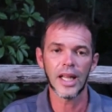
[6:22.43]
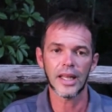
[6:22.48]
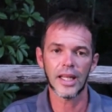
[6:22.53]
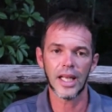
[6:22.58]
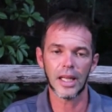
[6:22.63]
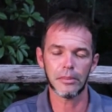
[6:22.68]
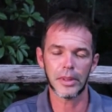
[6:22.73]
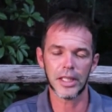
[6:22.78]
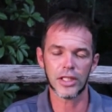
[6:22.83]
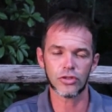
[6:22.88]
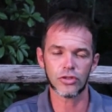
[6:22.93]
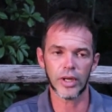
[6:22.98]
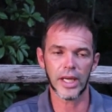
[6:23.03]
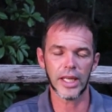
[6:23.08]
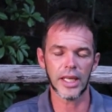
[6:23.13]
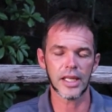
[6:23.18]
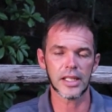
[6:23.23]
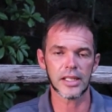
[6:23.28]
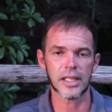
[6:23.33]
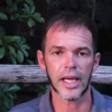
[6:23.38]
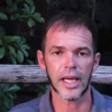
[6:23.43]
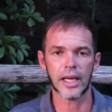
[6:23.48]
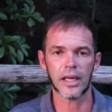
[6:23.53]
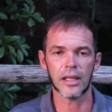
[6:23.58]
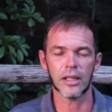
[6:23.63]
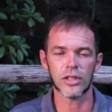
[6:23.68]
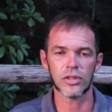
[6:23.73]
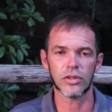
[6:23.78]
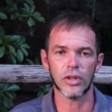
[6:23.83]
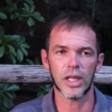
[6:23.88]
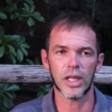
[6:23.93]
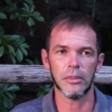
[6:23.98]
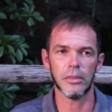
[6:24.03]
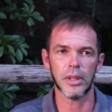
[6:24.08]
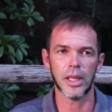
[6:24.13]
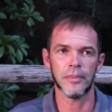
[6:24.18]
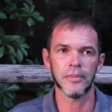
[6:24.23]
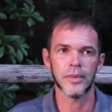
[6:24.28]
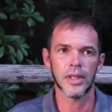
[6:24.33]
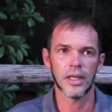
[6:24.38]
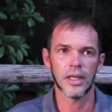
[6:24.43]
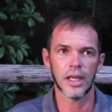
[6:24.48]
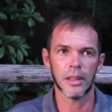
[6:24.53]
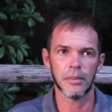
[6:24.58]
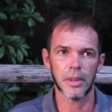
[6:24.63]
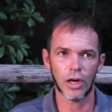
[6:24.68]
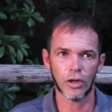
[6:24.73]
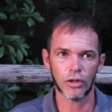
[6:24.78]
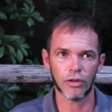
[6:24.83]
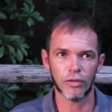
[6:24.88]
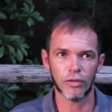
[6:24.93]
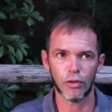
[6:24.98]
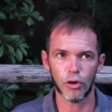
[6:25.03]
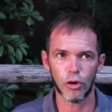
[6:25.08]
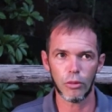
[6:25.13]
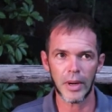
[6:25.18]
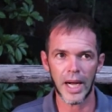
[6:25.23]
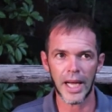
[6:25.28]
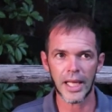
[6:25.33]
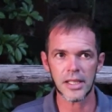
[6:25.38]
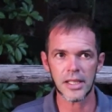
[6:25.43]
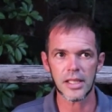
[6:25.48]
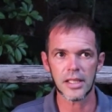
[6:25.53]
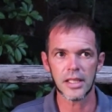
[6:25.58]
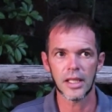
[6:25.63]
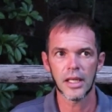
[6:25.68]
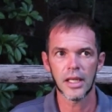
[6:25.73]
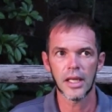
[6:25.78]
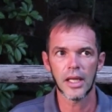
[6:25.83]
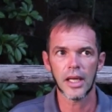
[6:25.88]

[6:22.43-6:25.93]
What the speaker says: then my training cycle is gonna be about 4 months,